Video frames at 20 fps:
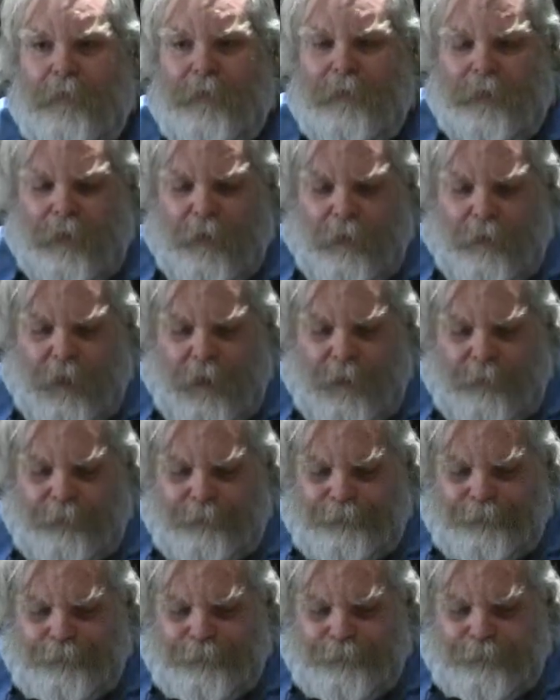So
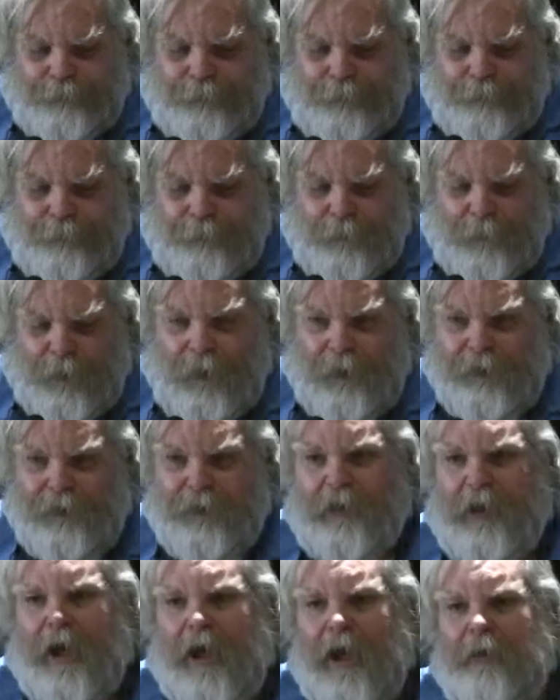um, in
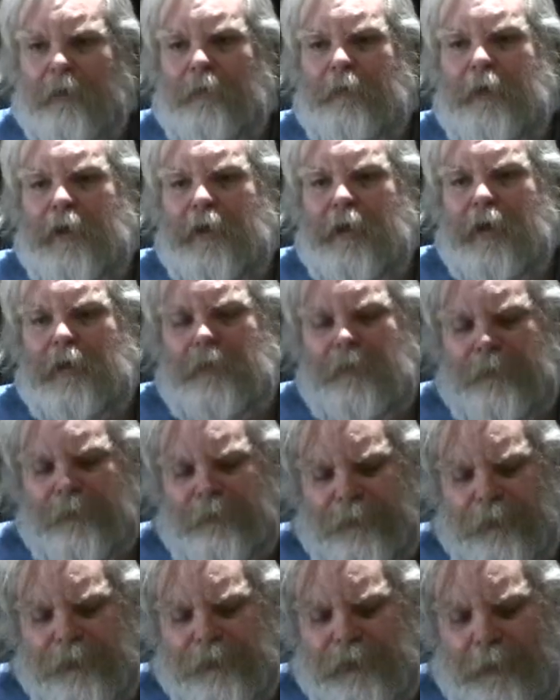Chicago, they cut,
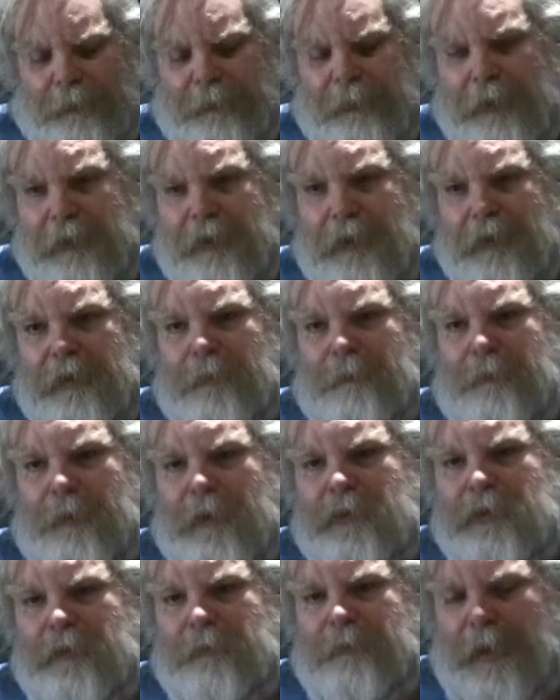for example, they cut the
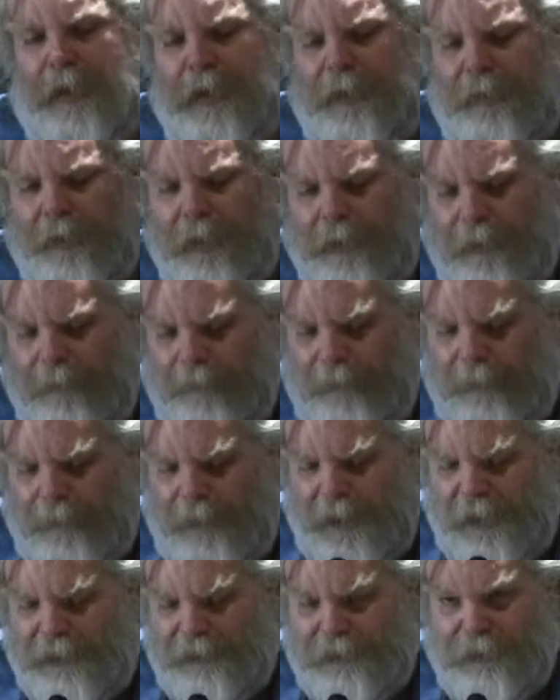budget by um,
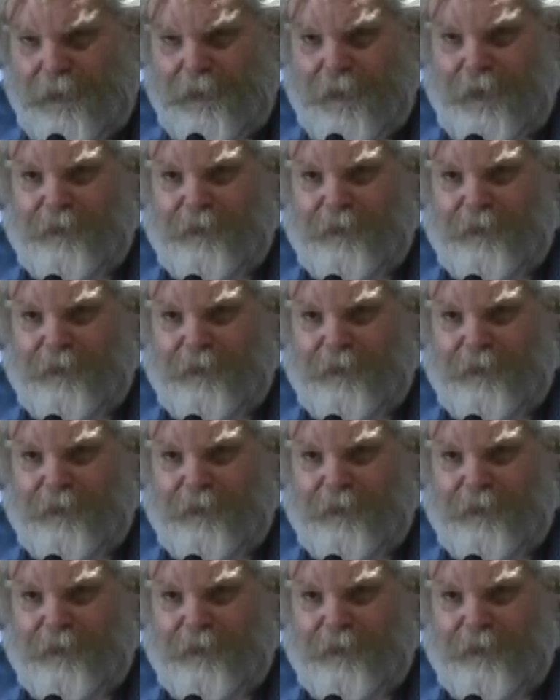last year.